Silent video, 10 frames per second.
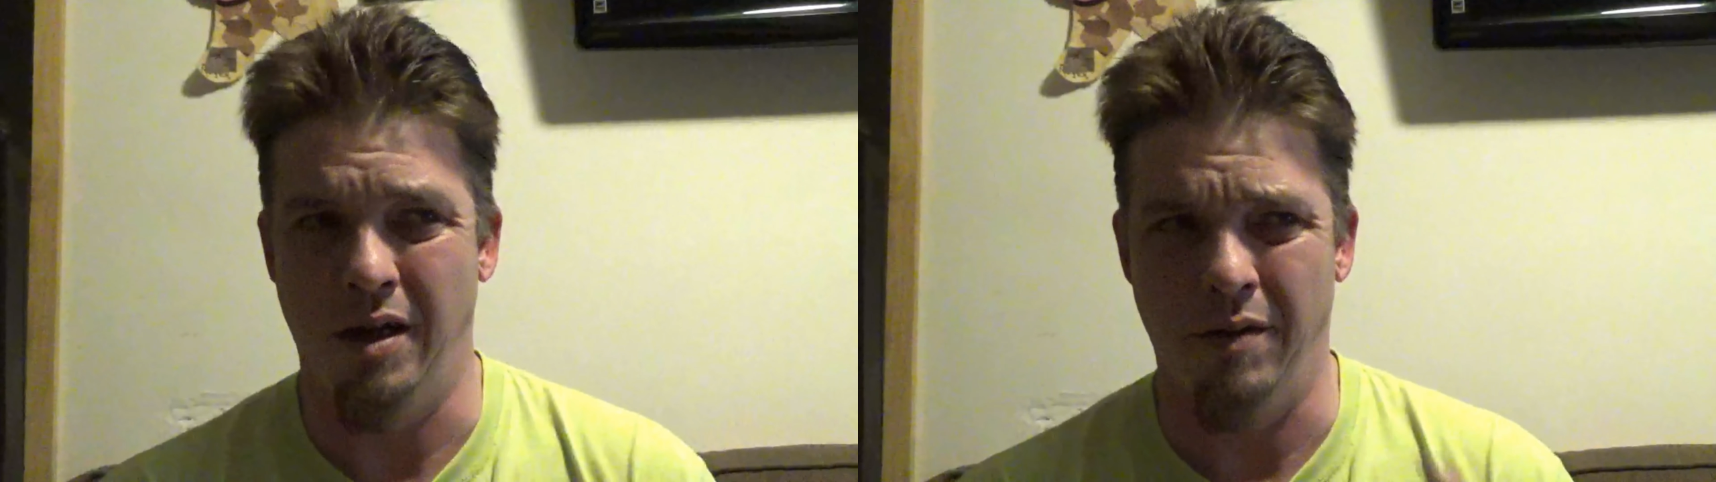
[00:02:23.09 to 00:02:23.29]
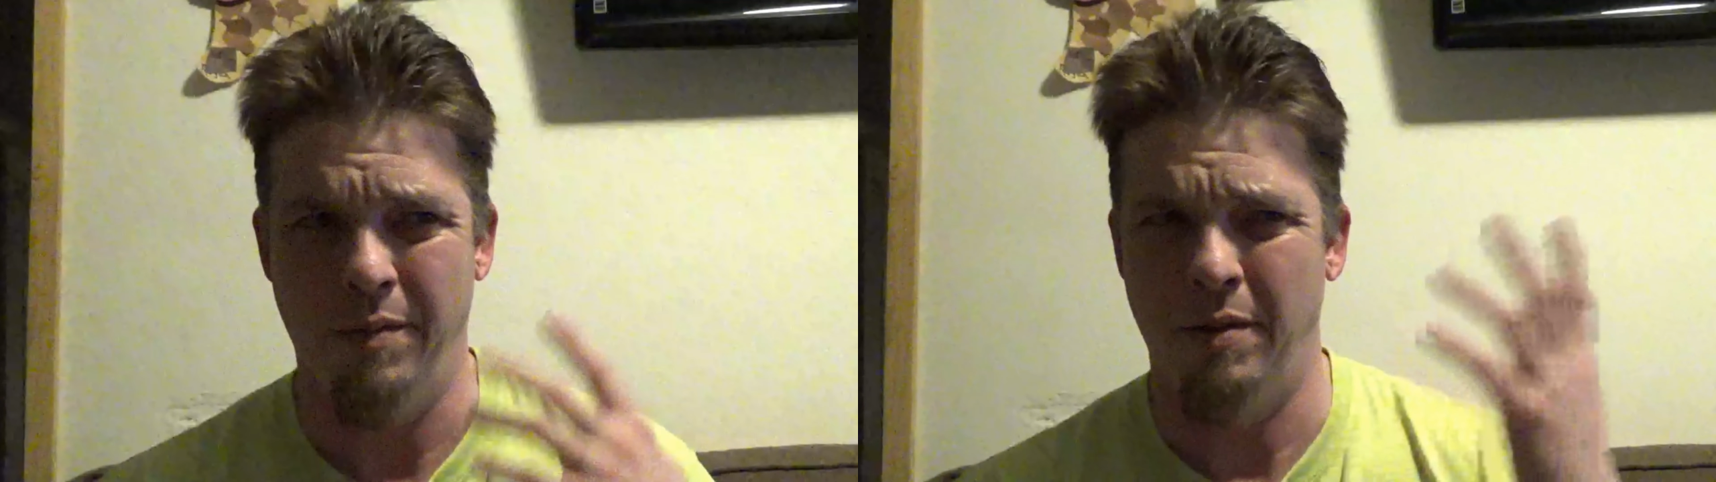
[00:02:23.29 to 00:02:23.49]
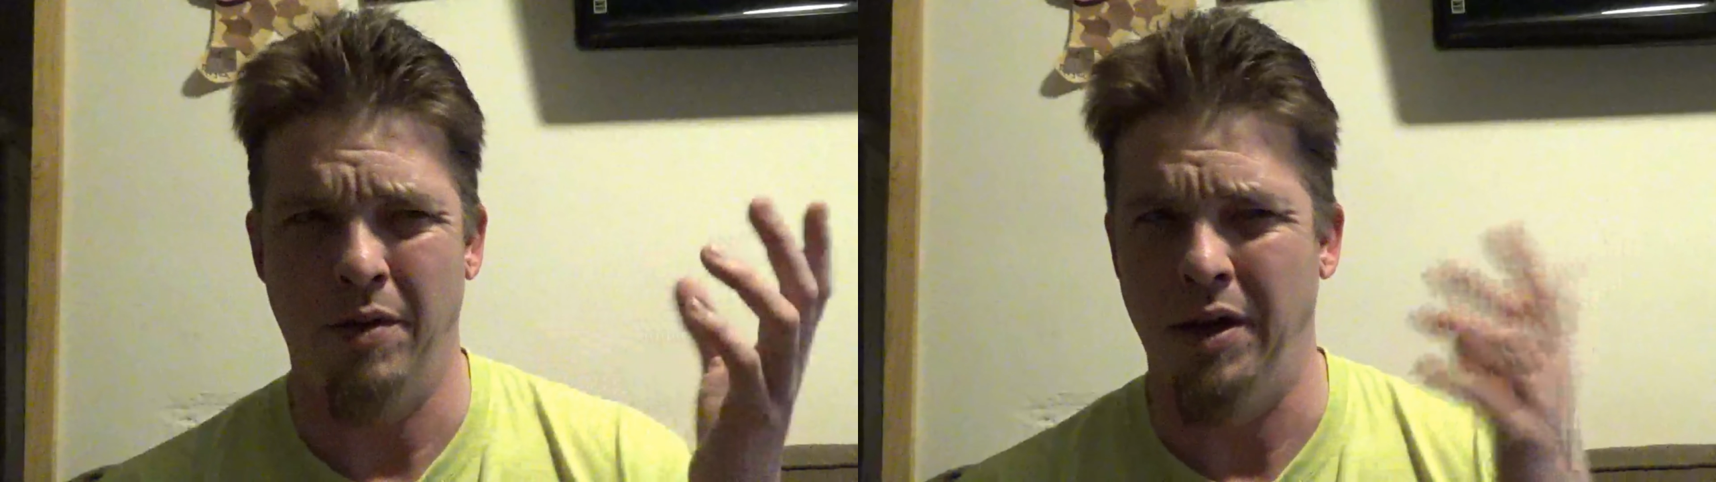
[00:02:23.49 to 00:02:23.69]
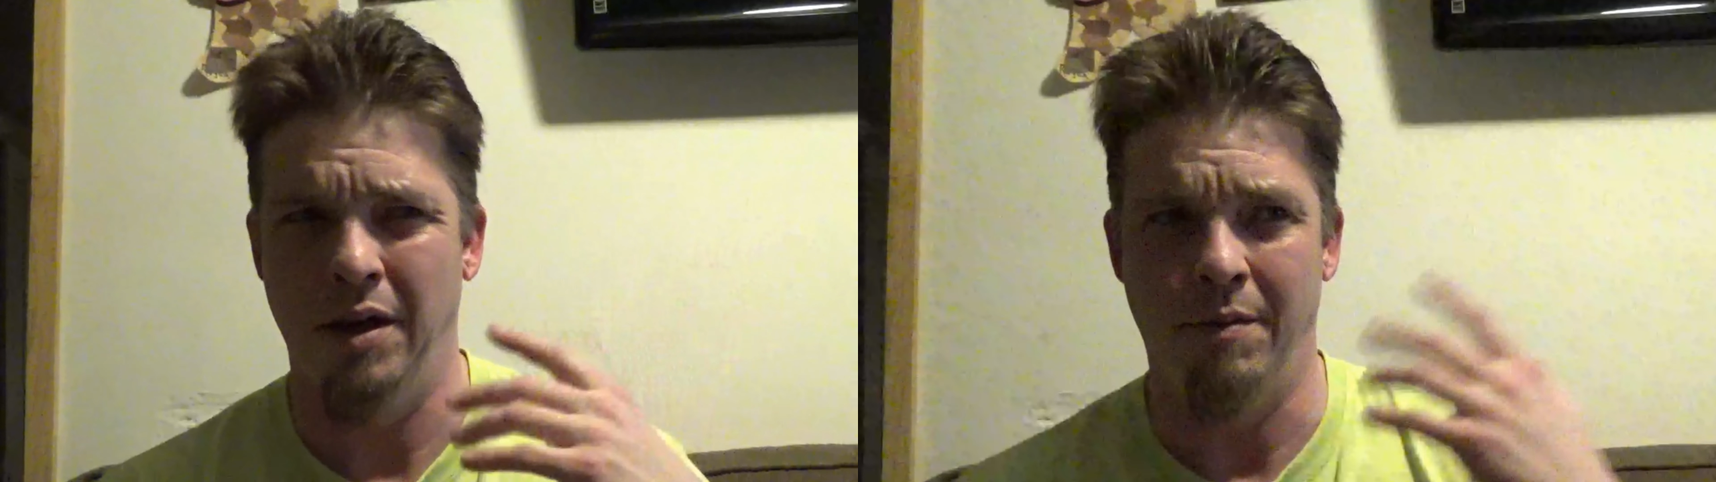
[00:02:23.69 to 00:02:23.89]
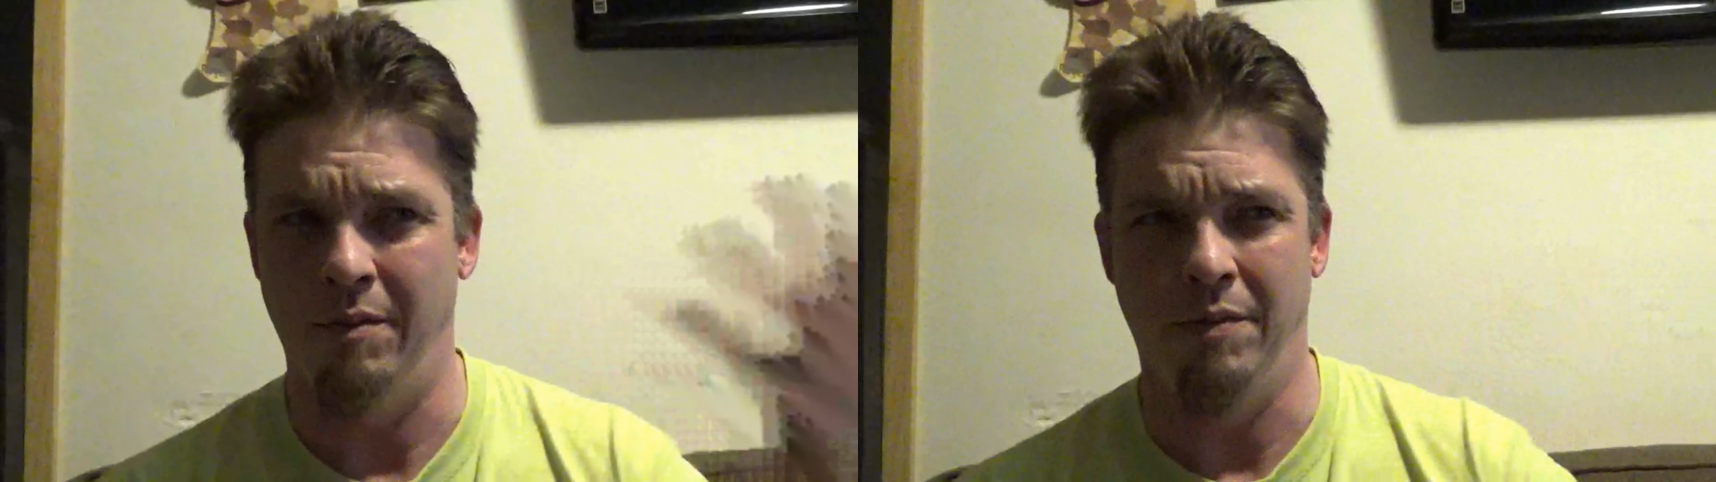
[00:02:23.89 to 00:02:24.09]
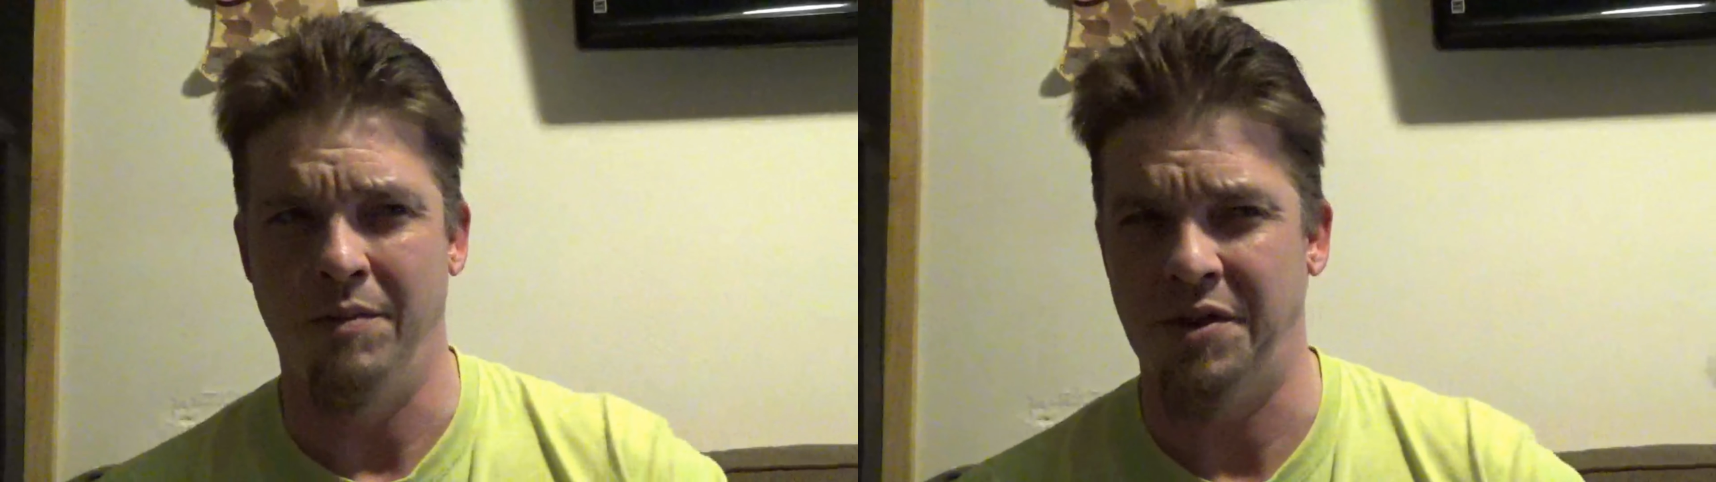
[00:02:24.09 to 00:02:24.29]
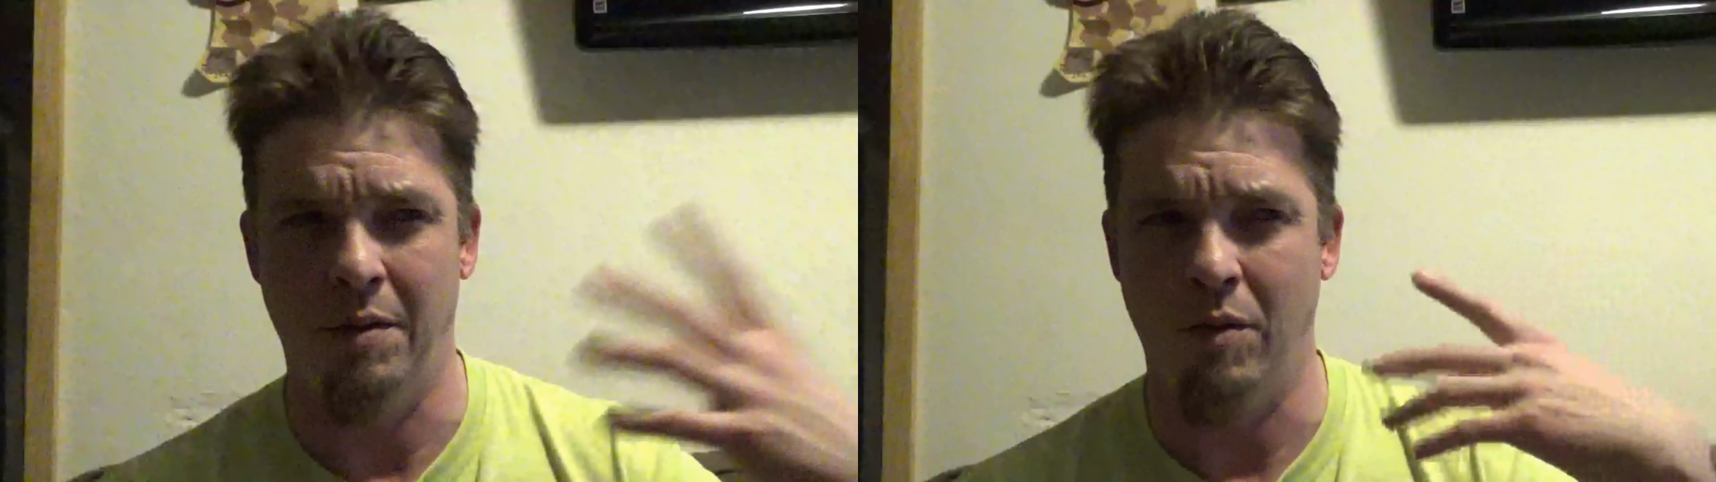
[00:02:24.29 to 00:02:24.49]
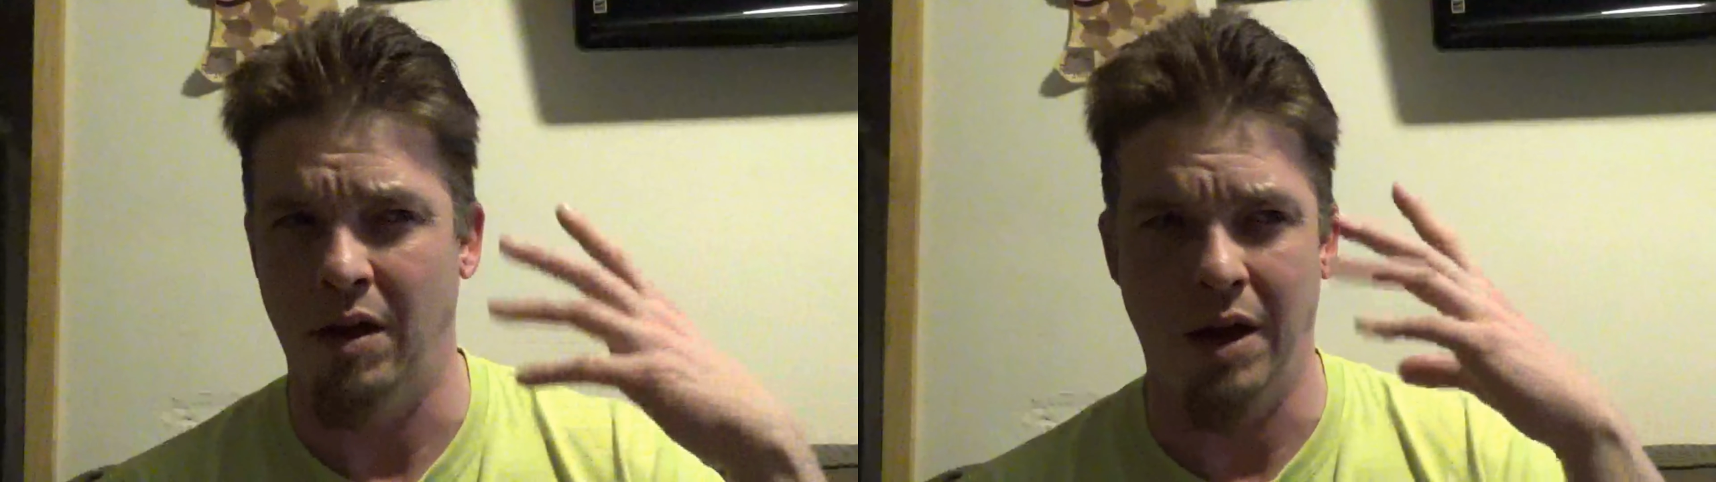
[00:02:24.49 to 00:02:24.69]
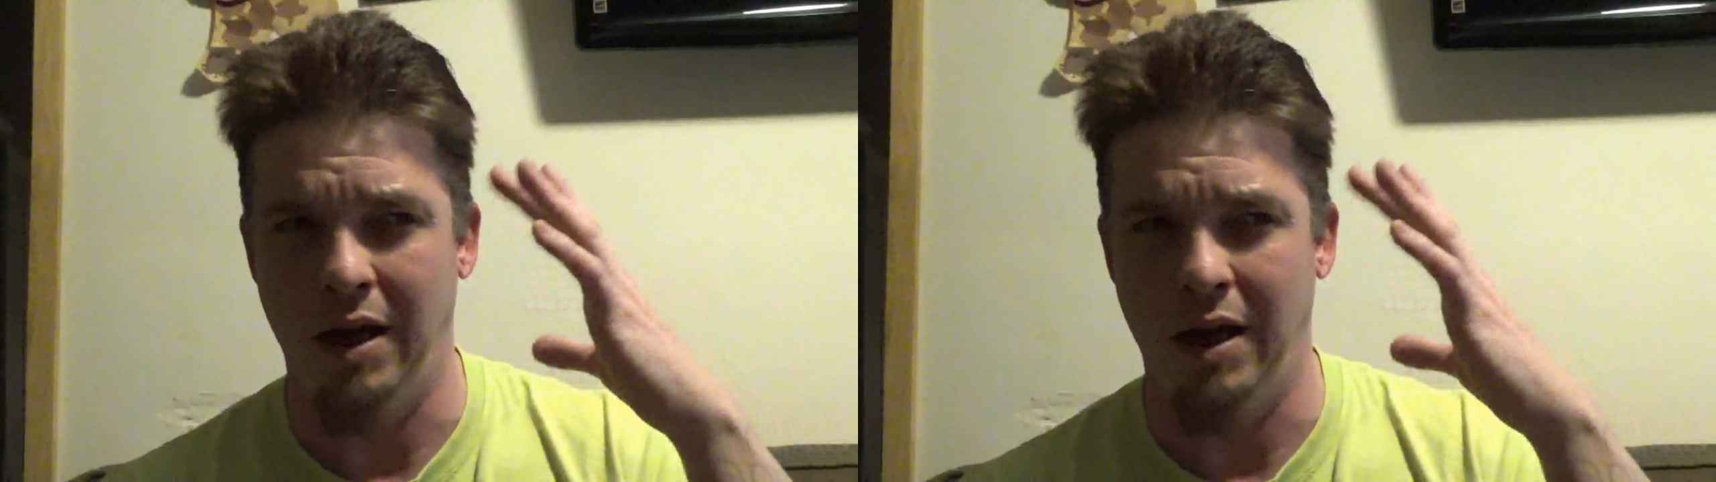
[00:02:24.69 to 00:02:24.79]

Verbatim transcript: I remember him somewhere.